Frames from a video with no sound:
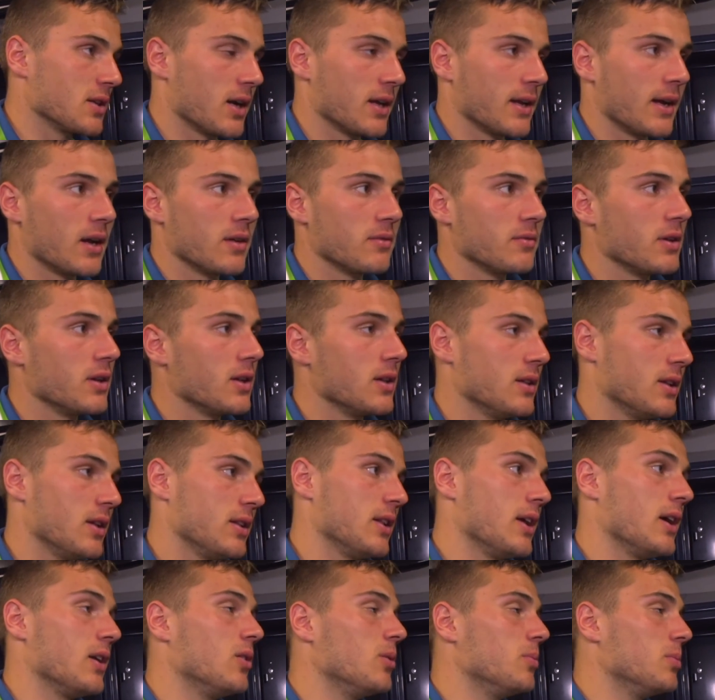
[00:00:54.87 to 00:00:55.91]
got out of it, and
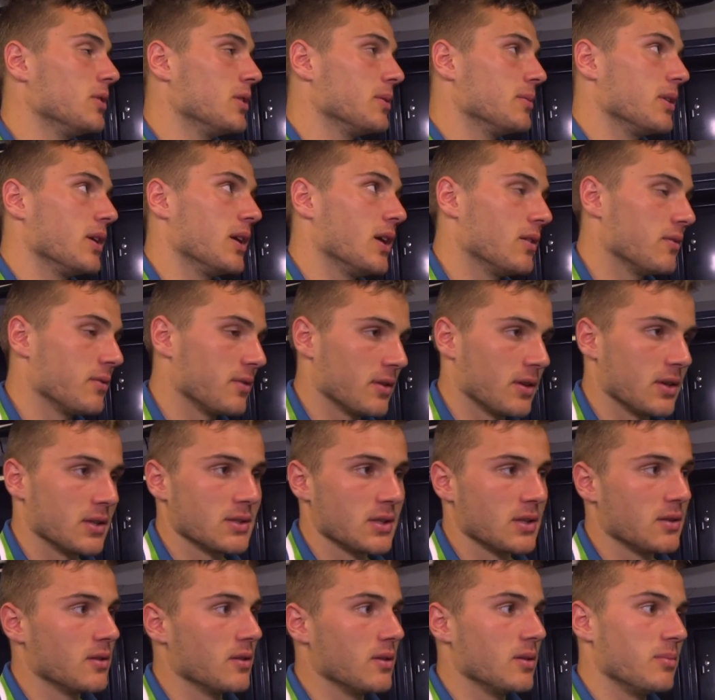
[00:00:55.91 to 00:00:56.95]
then that opened up the game for
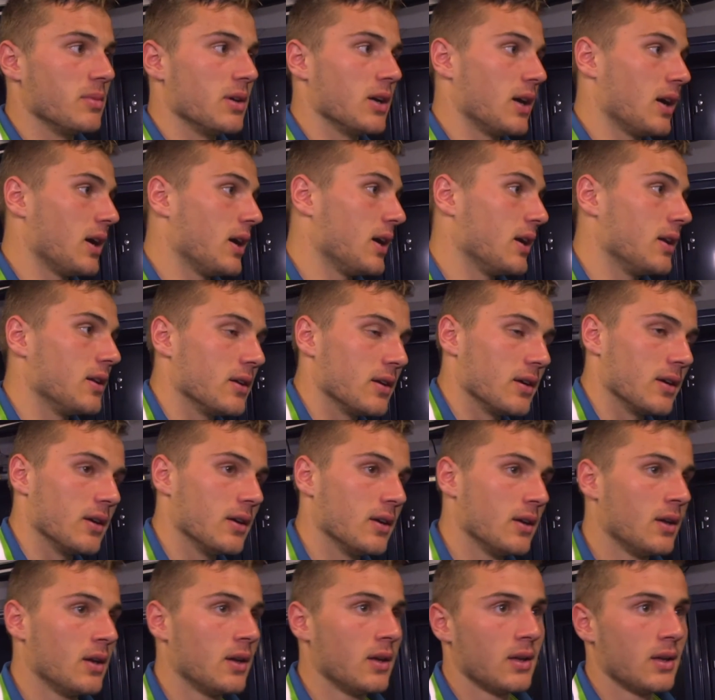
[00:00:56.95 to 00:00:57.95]
us, either in behind or